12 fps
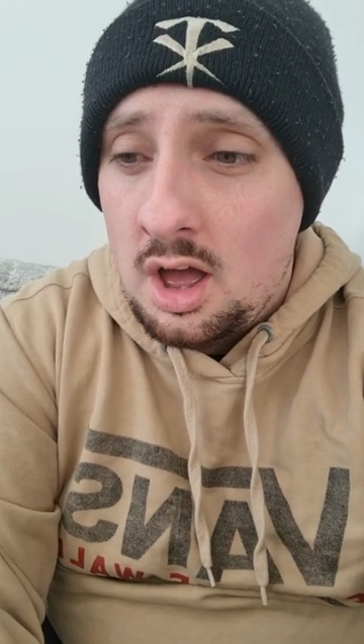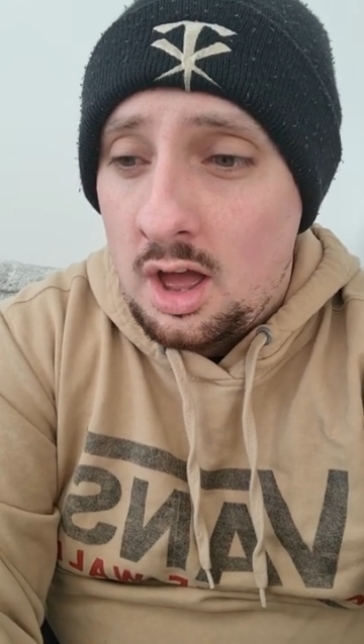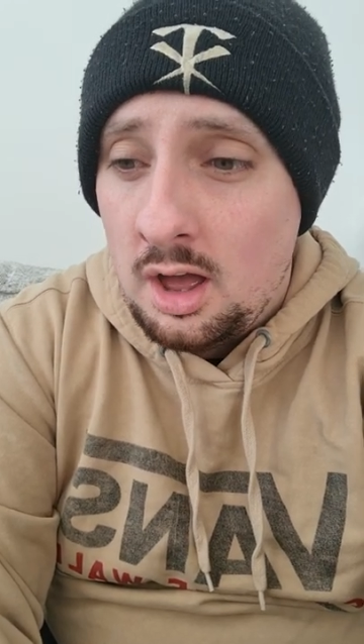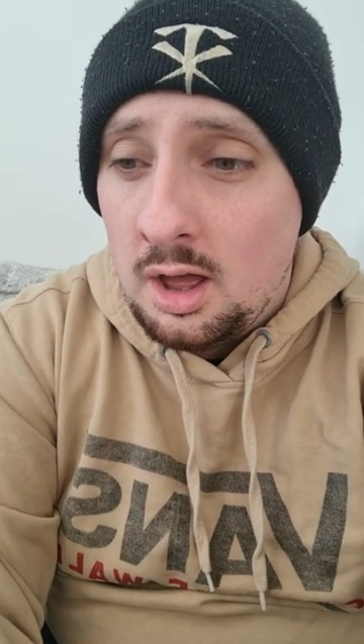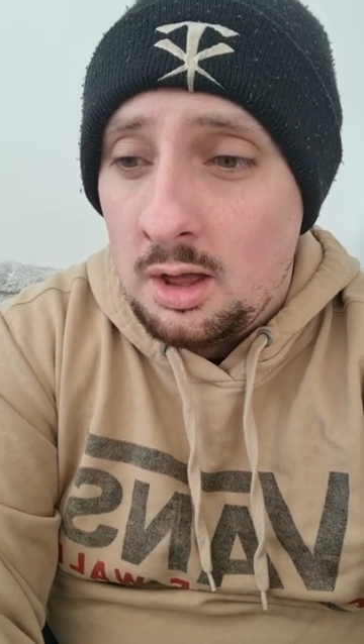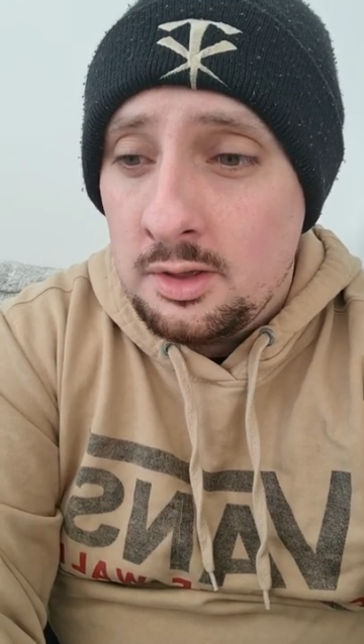
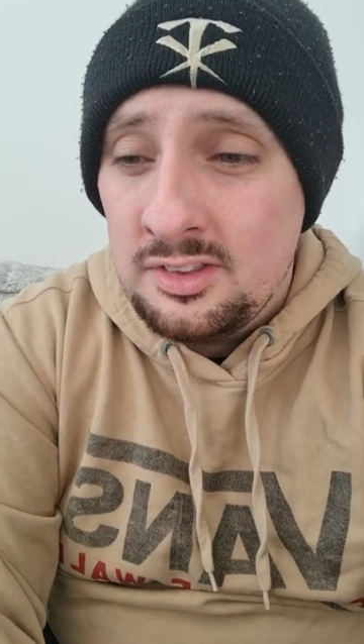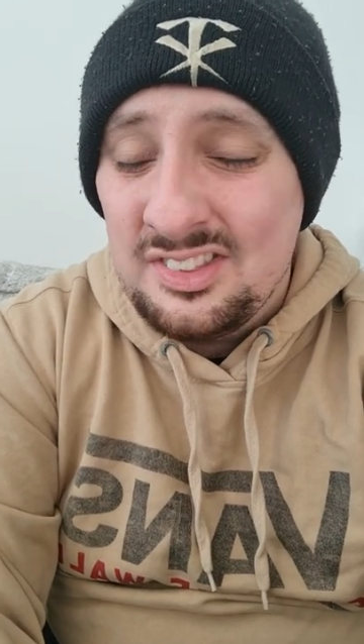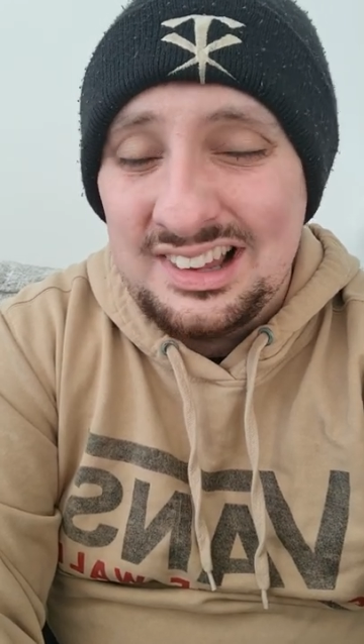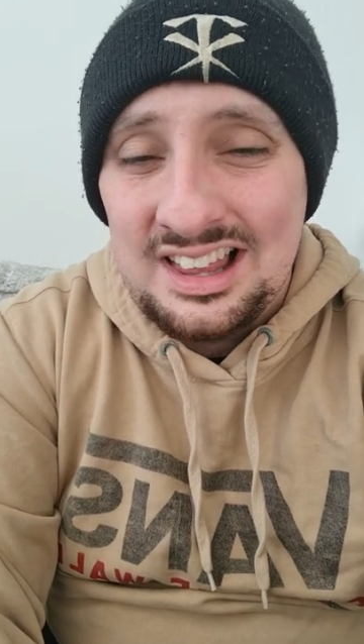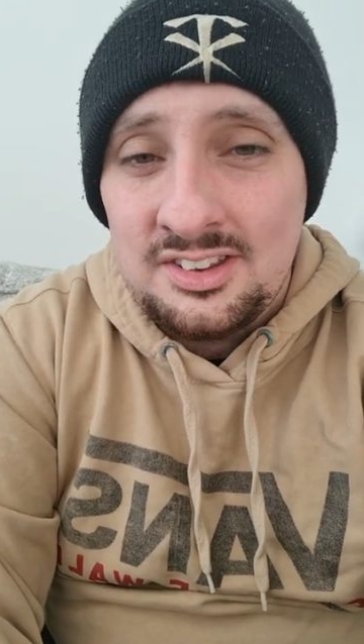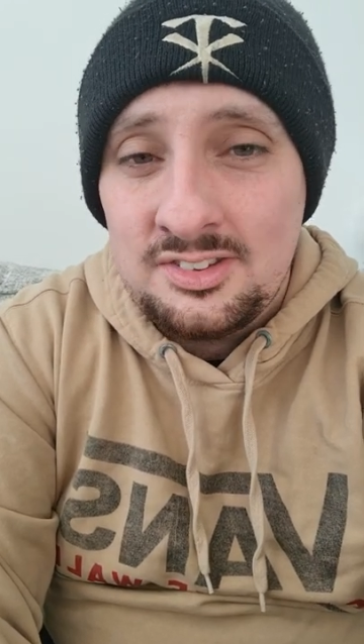In
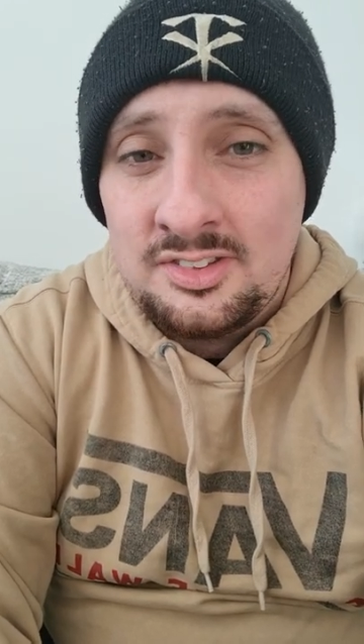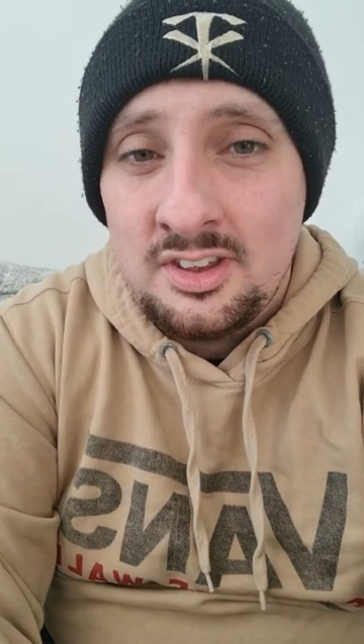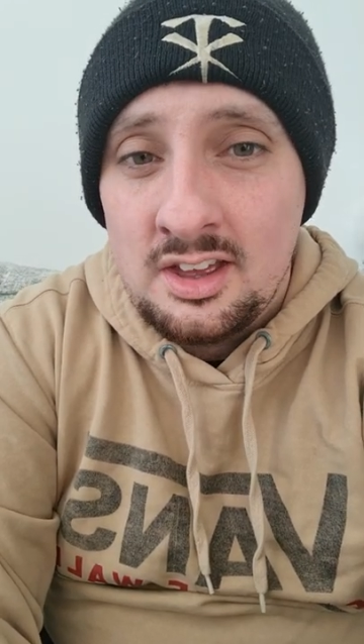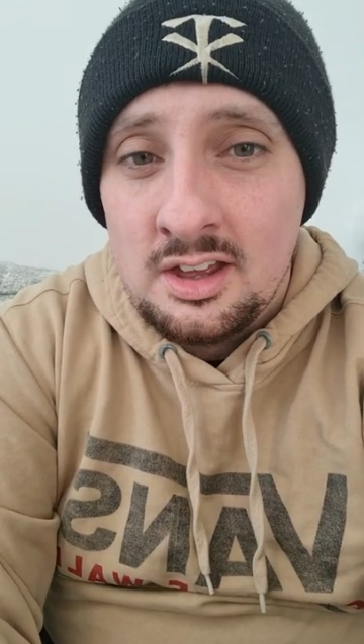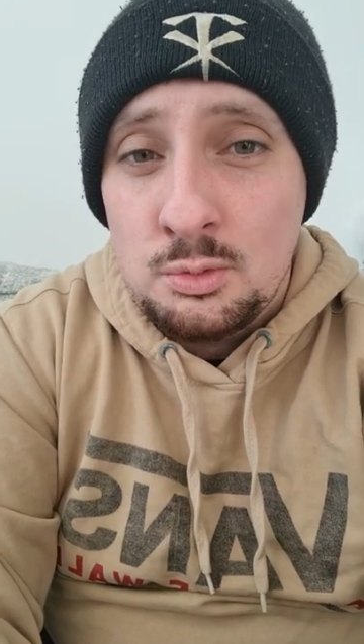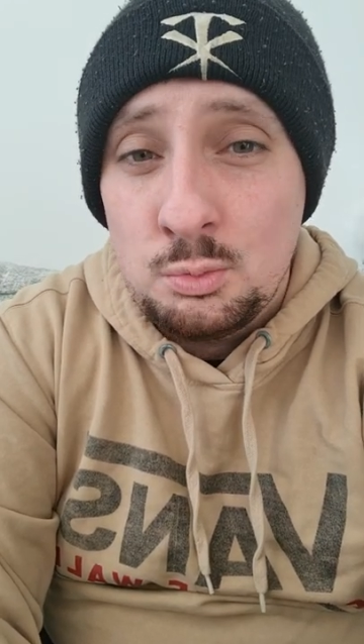the last
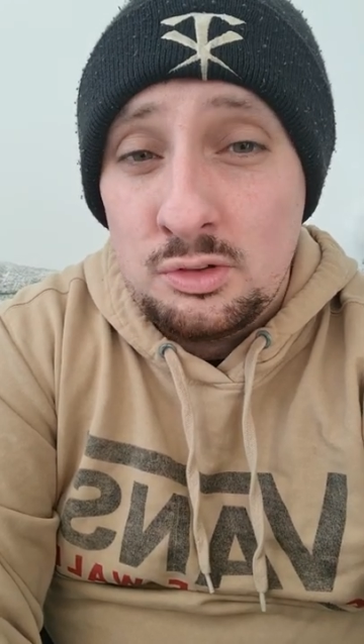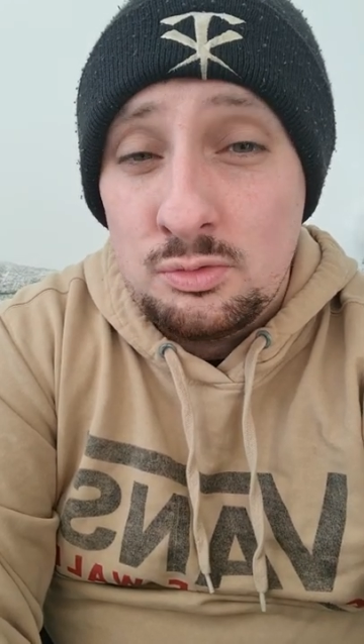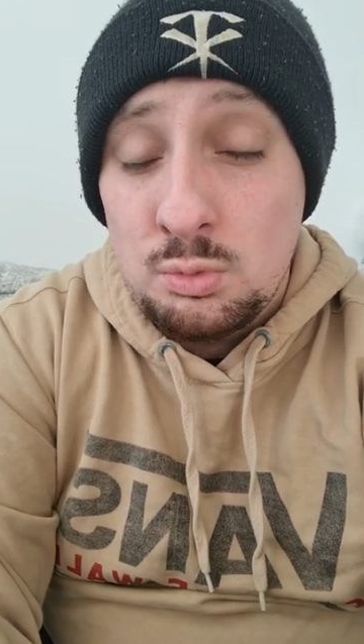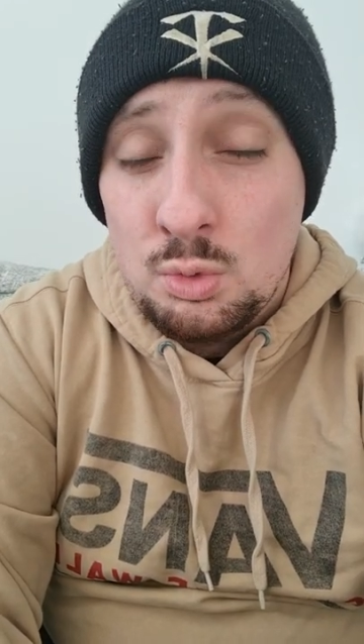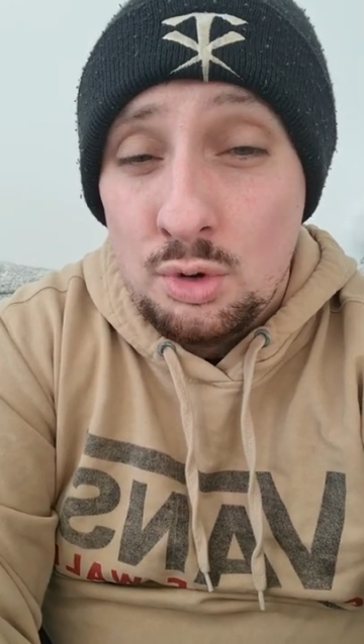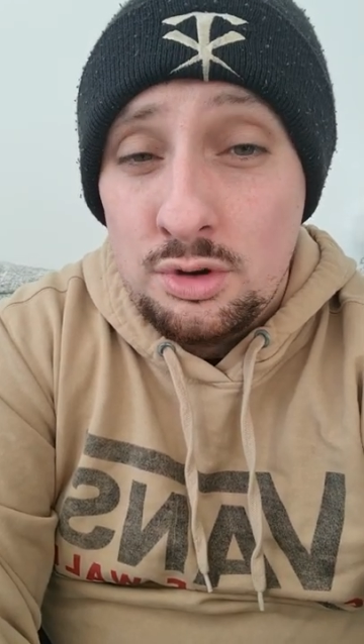10,
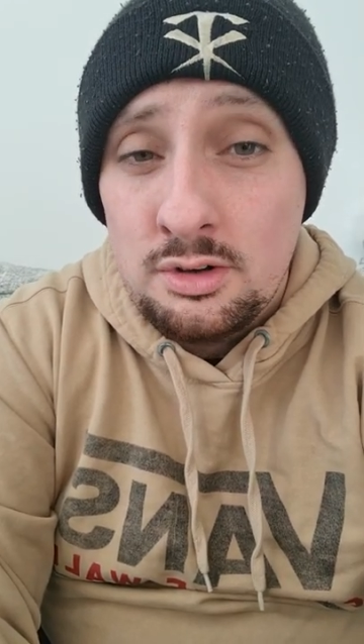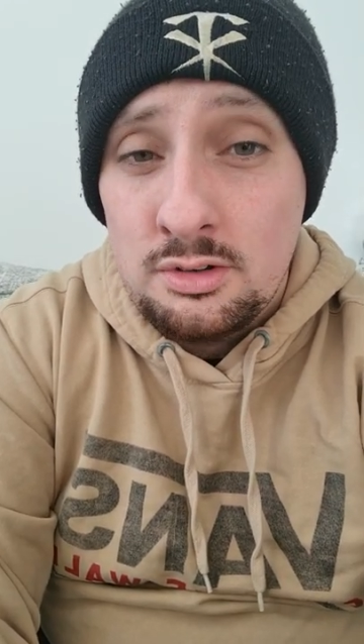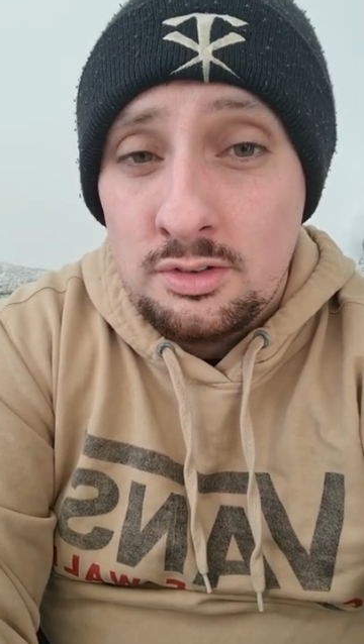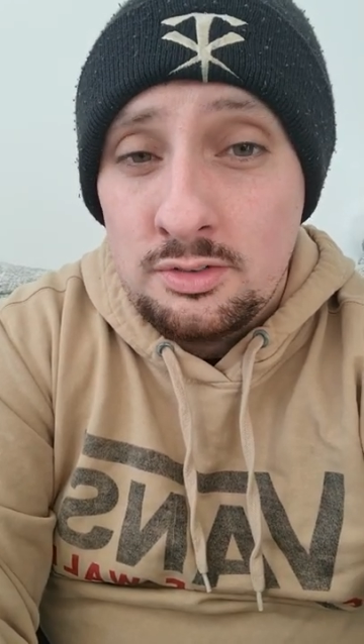we've won